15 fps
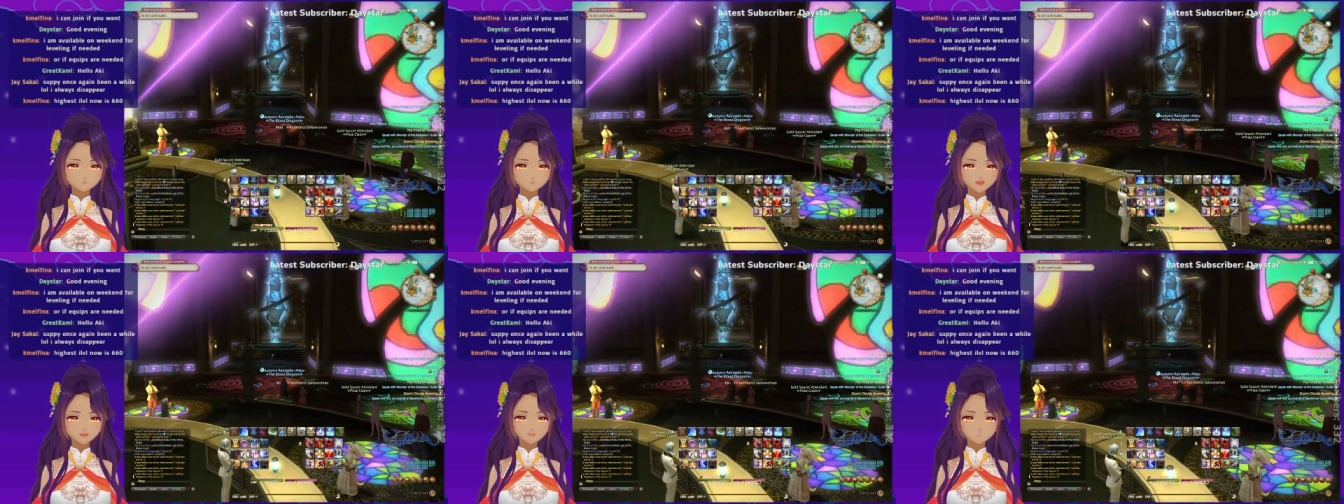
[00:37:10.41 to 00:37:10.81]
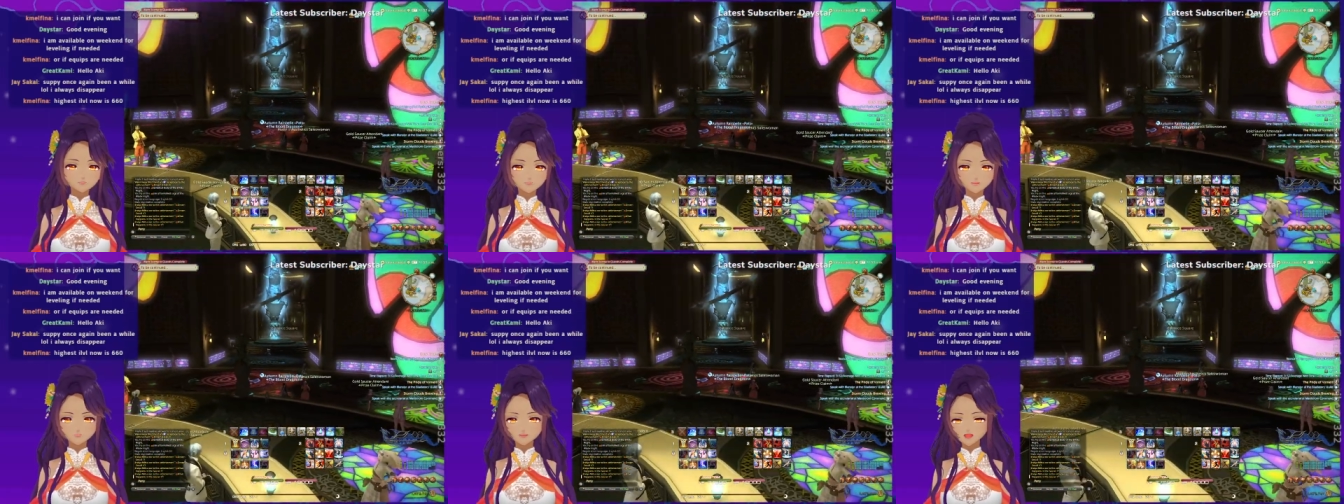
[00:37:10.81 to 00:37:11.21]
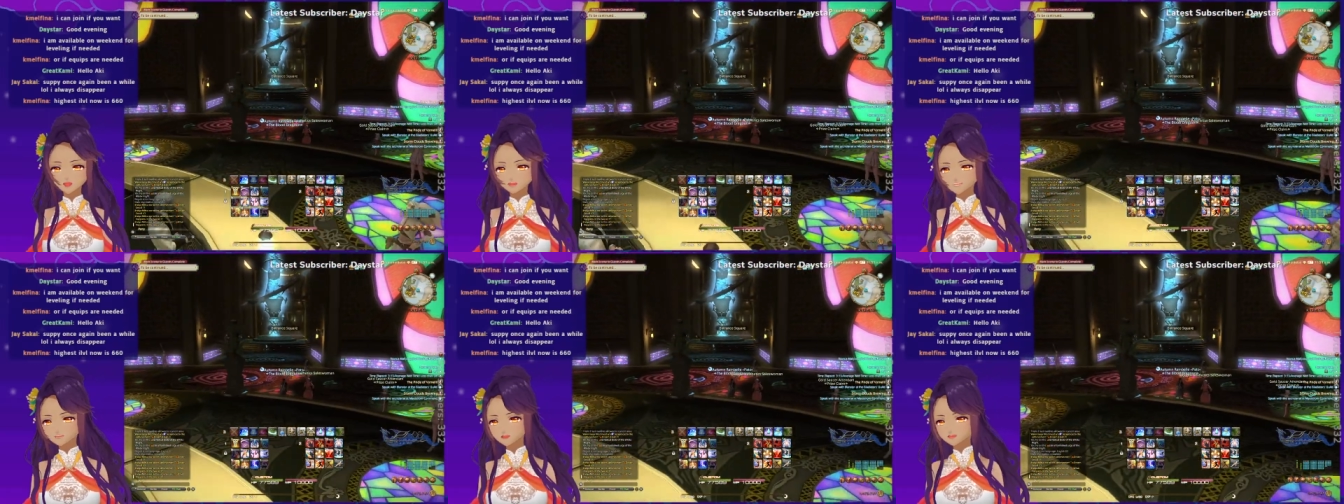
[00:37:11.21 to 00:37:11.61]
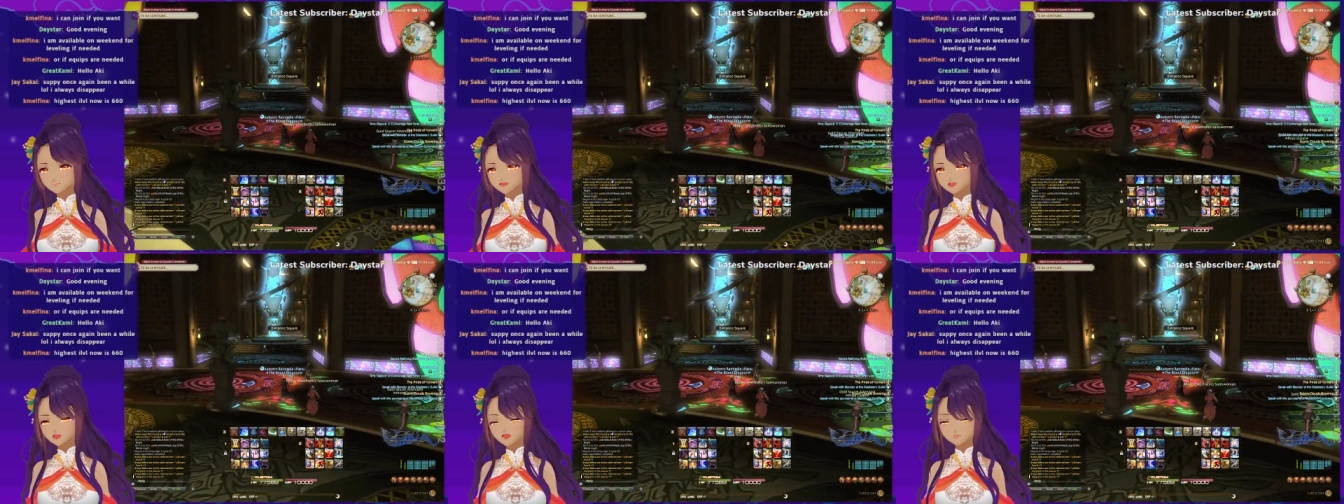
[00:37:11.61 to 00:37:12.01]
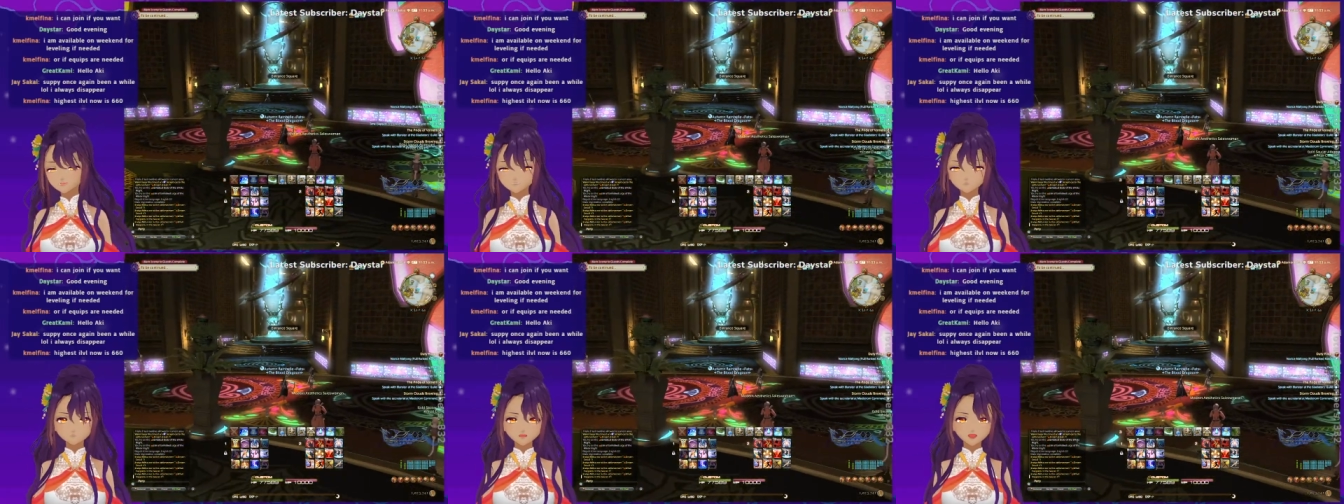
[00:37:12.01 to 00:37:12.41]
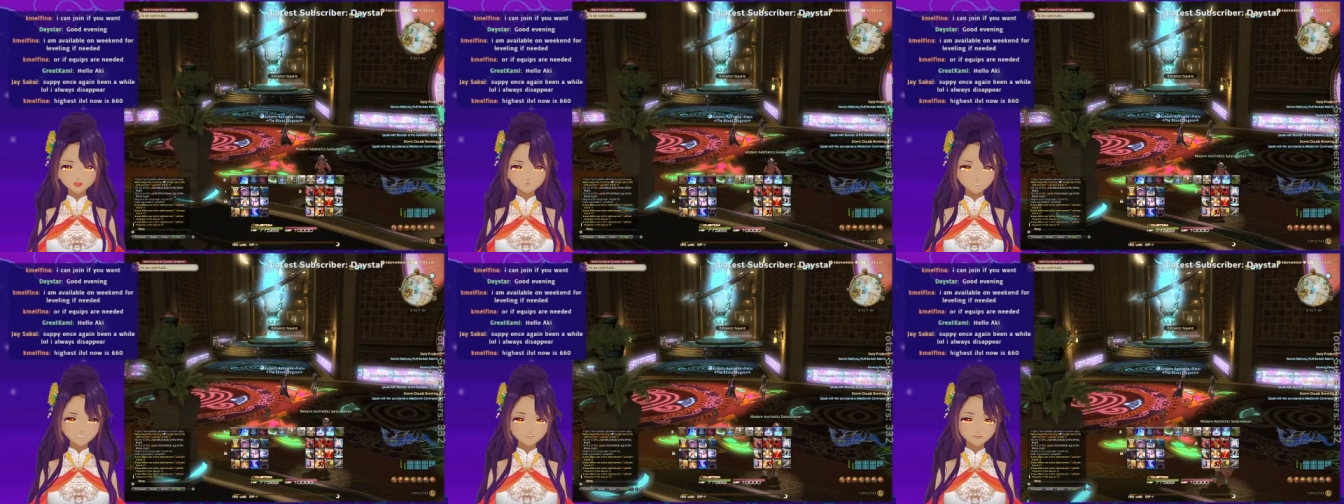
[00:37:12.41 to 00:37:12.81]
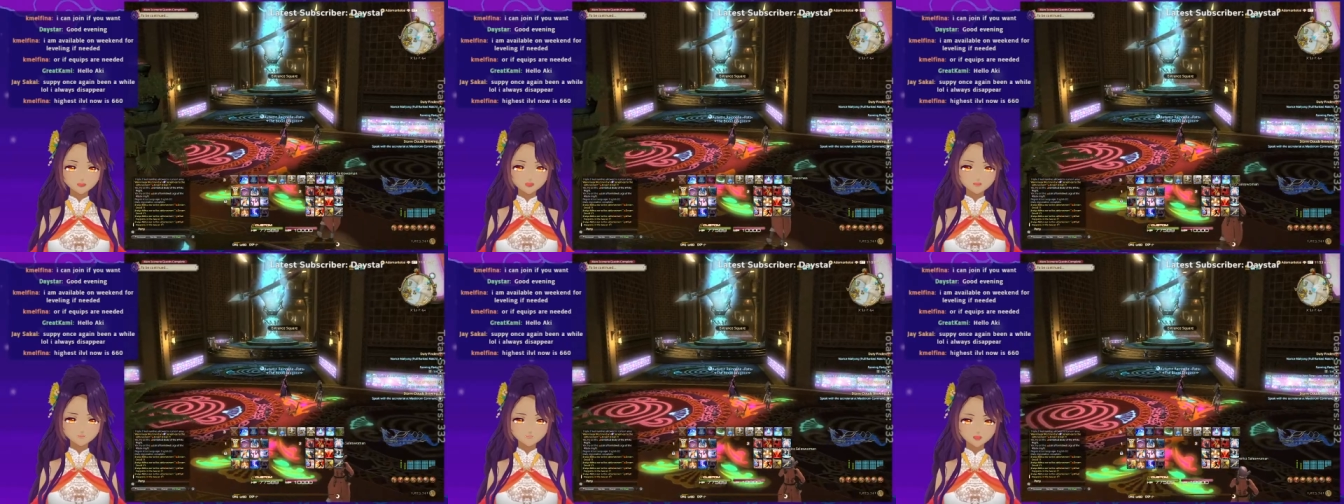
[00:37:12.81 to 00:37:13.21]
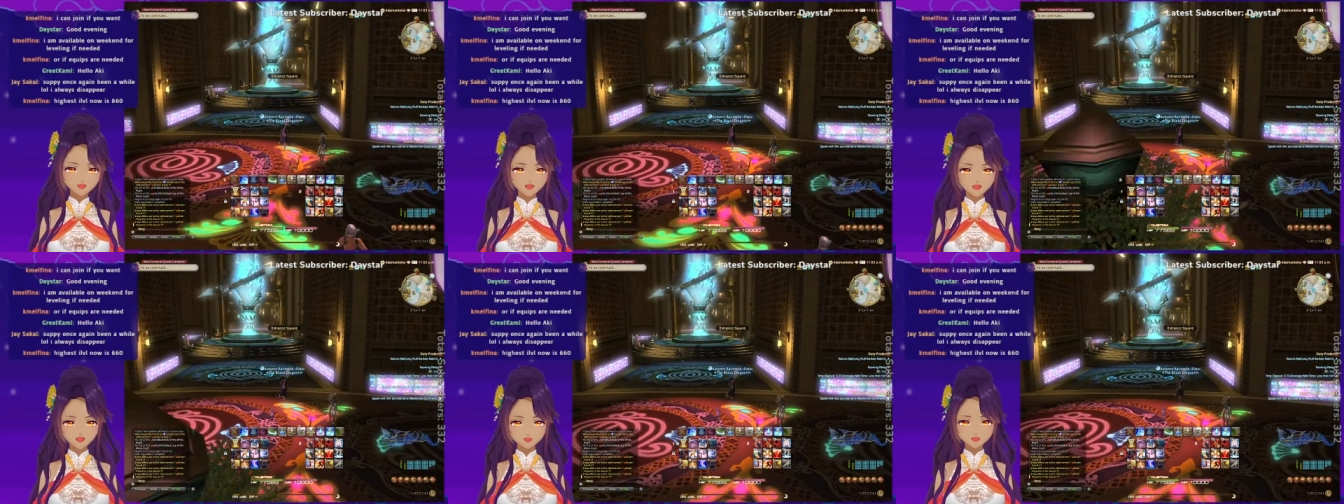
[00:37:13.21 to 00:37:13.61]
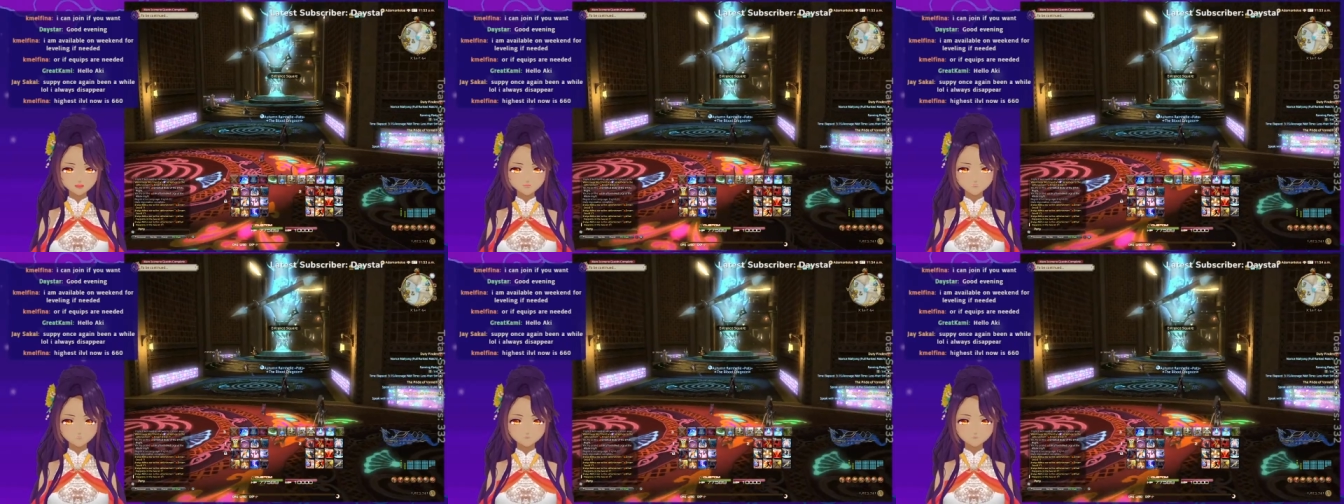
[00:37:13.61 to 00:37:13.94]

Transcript: I'm just doing the bare minimum. The bare minimum.